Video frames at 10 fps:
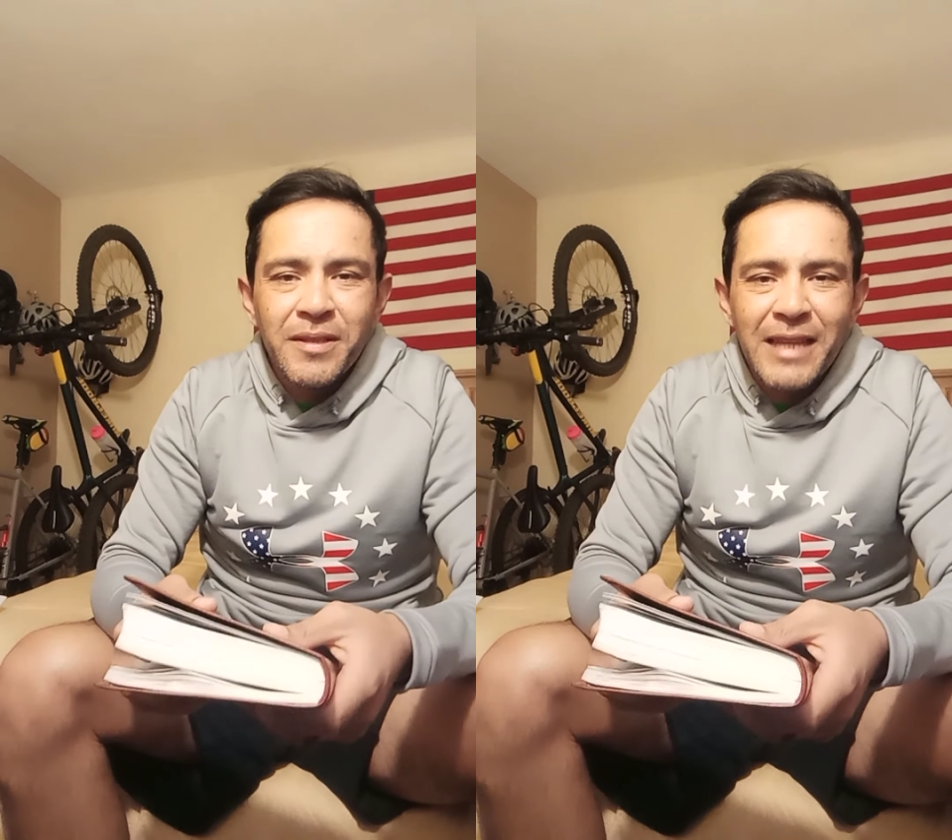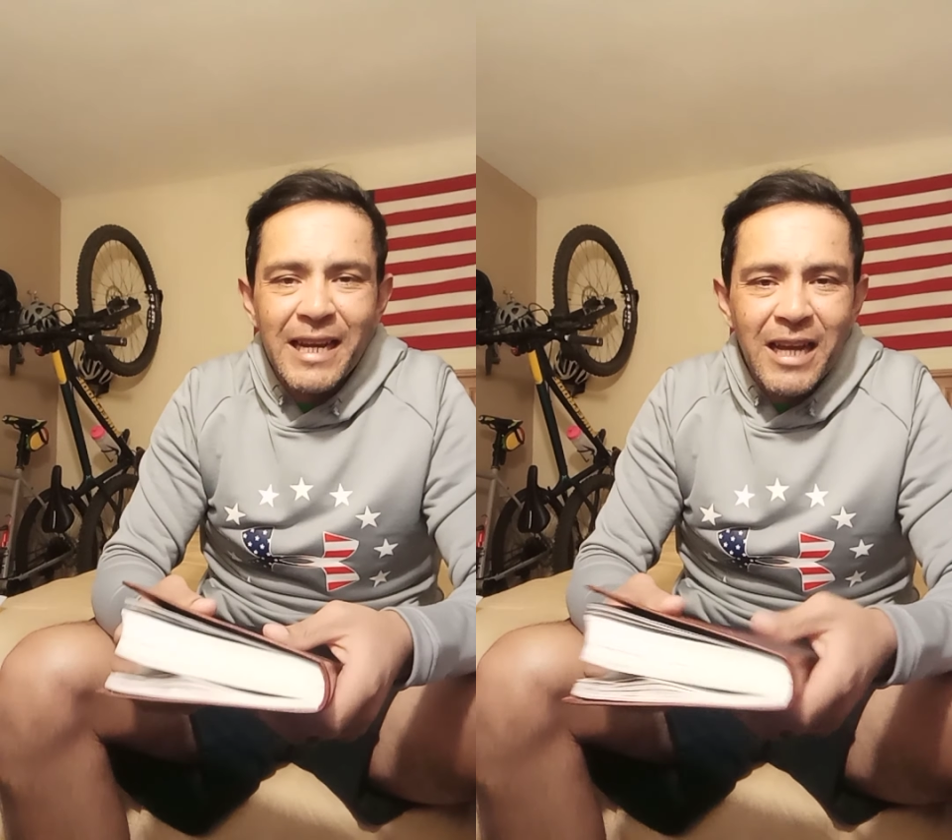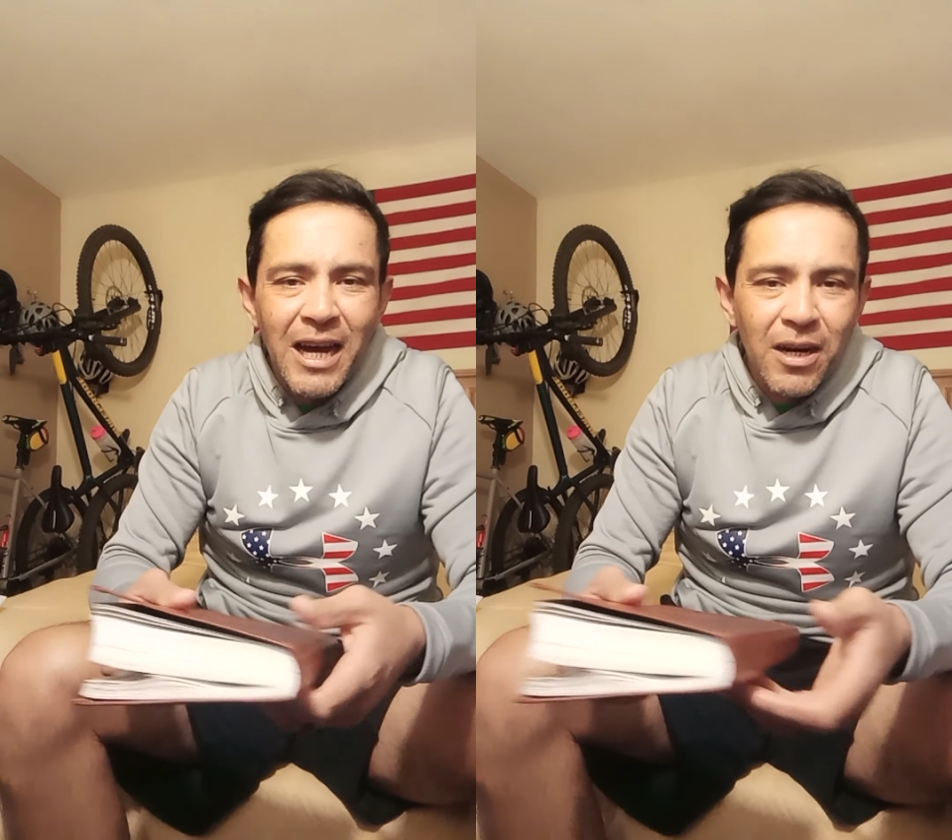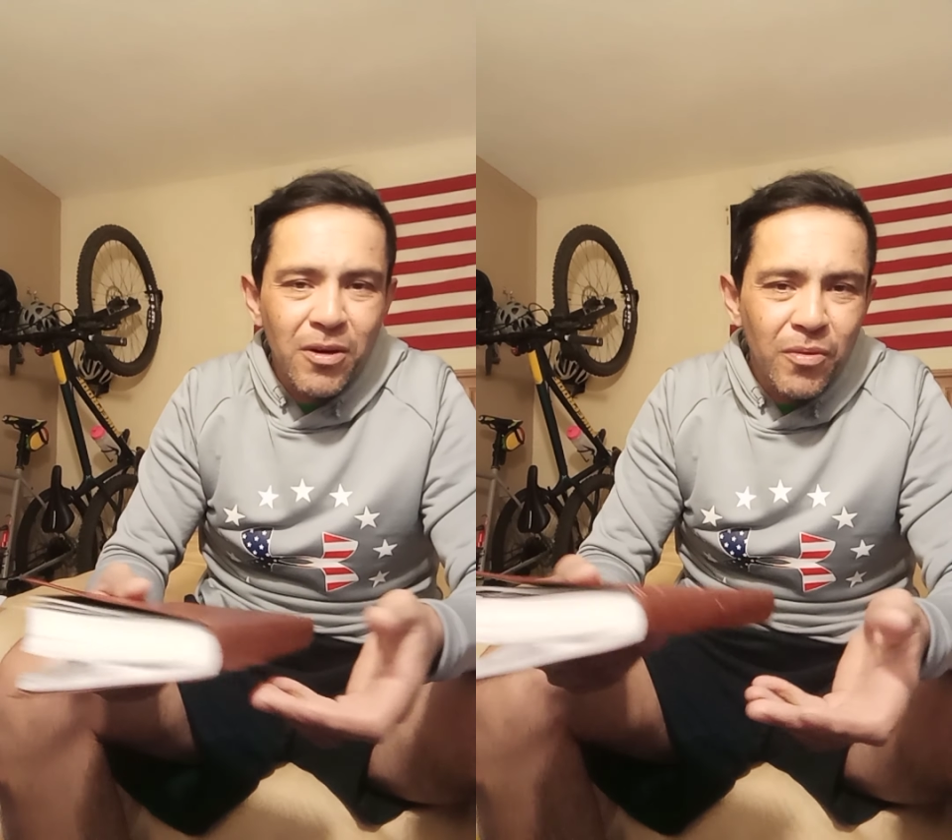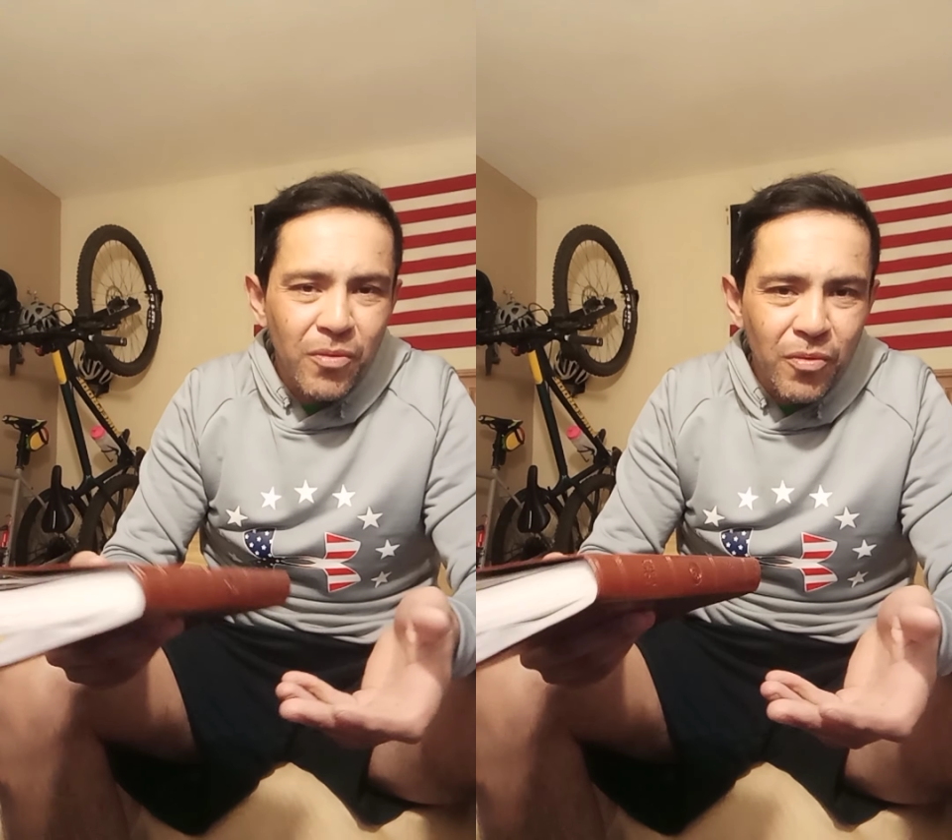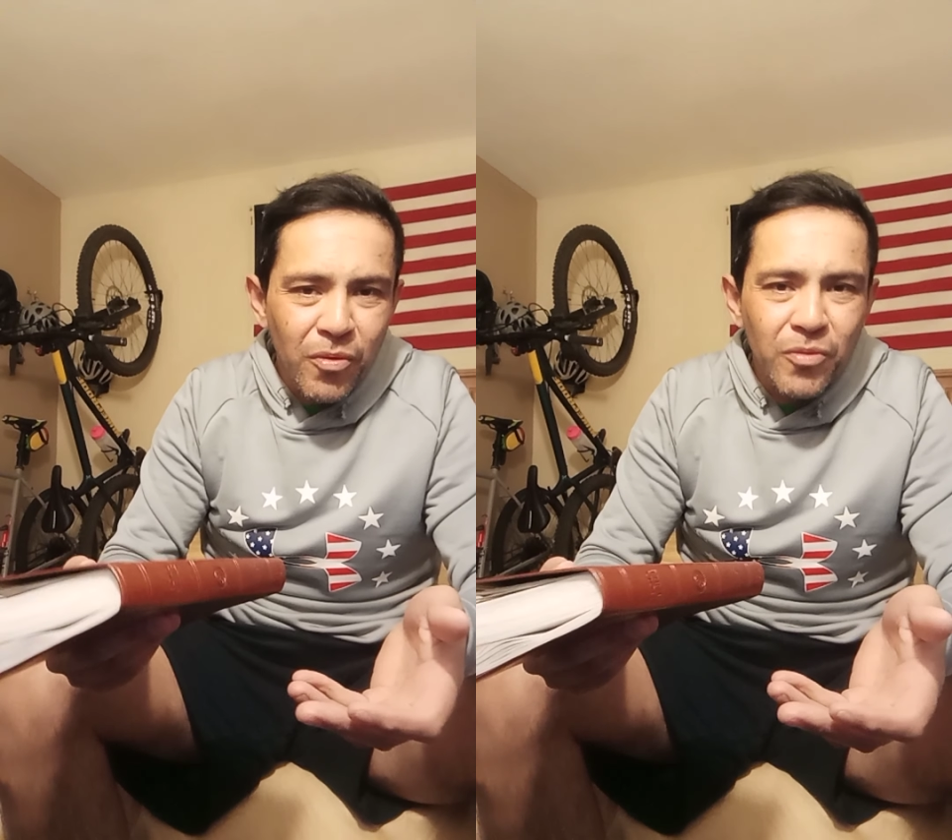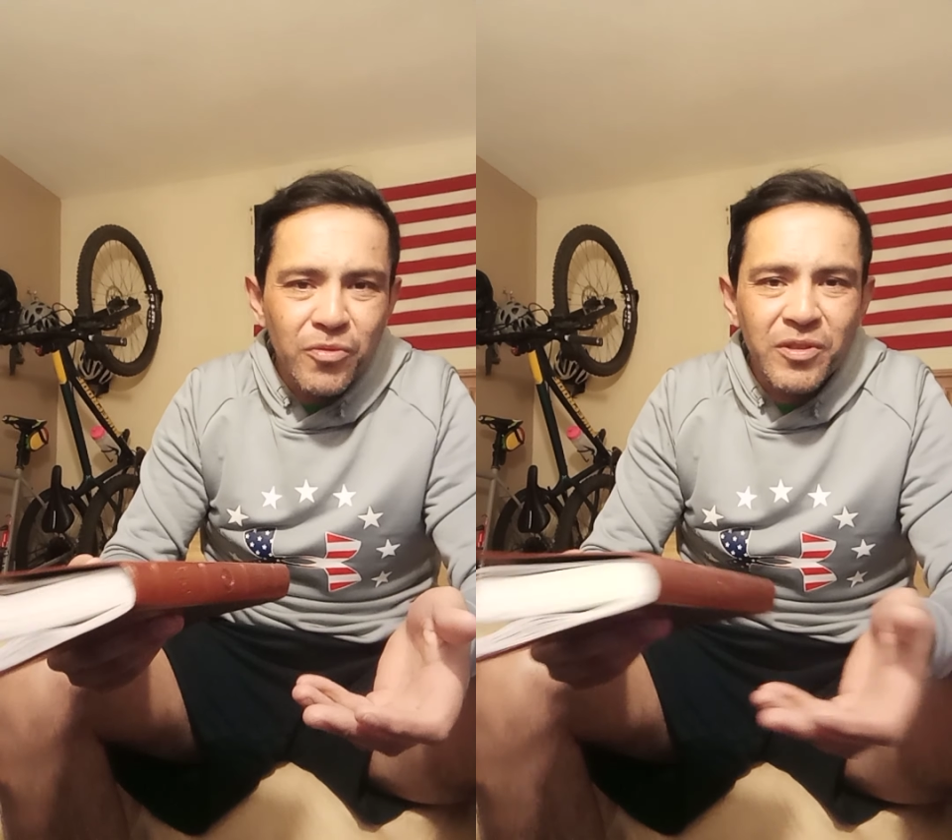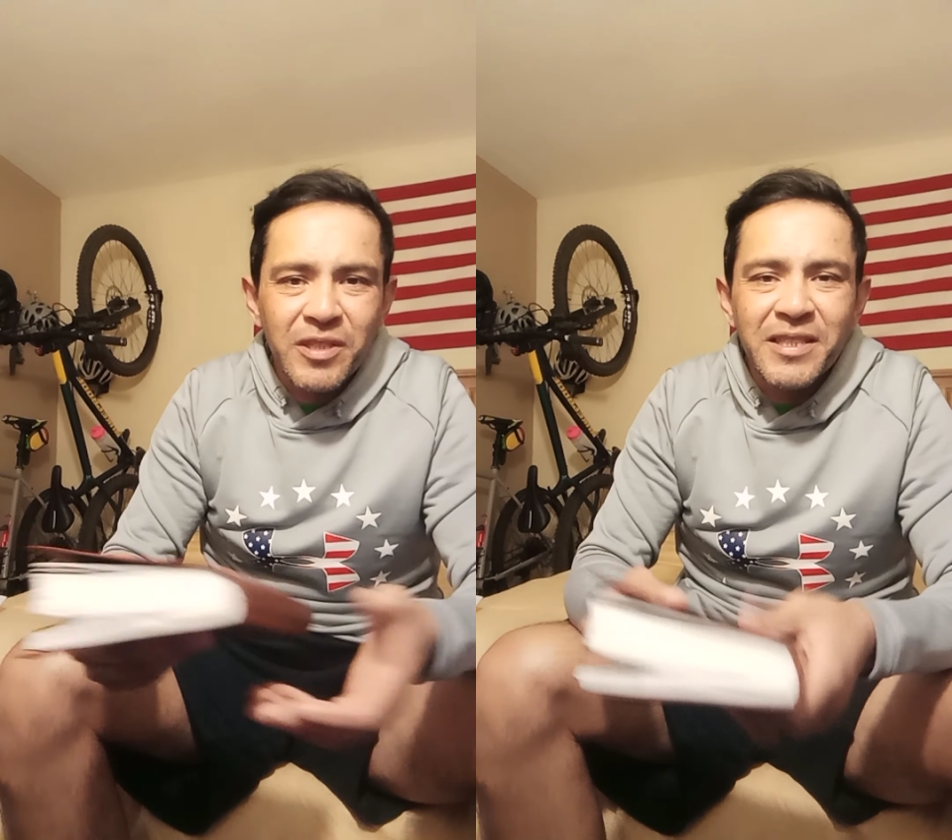that god grows the